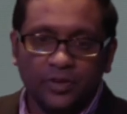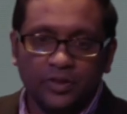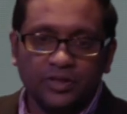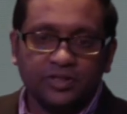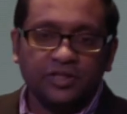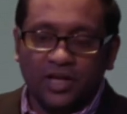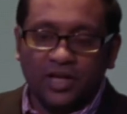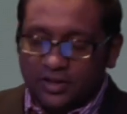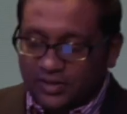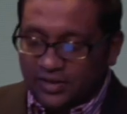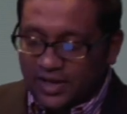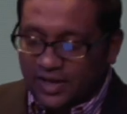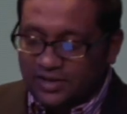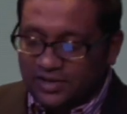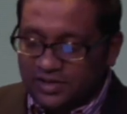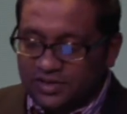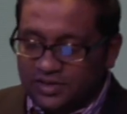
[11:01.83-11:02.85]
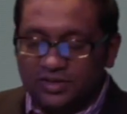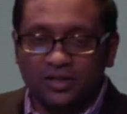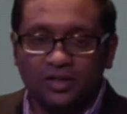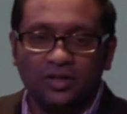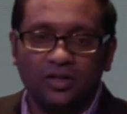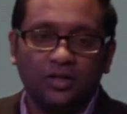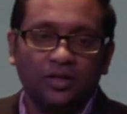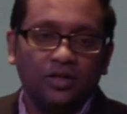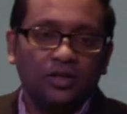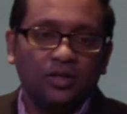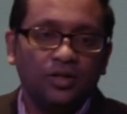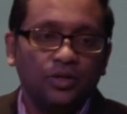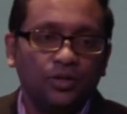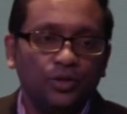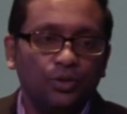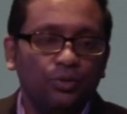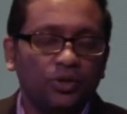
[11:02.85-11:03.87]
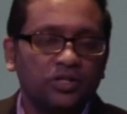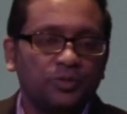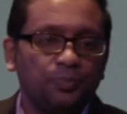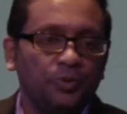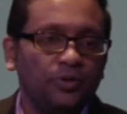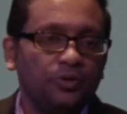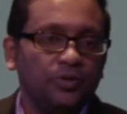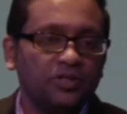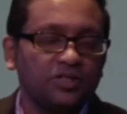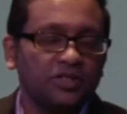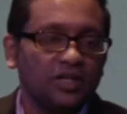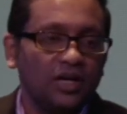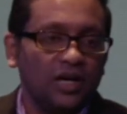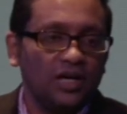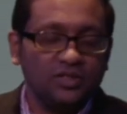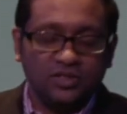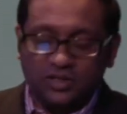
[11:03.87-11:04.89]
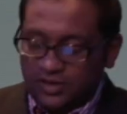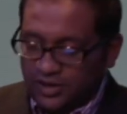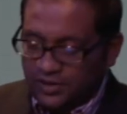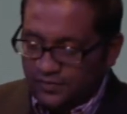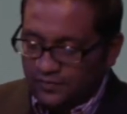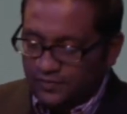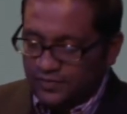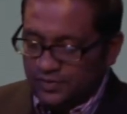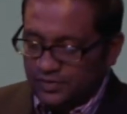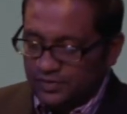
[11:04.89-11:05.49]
Listen, unless you experience God's love,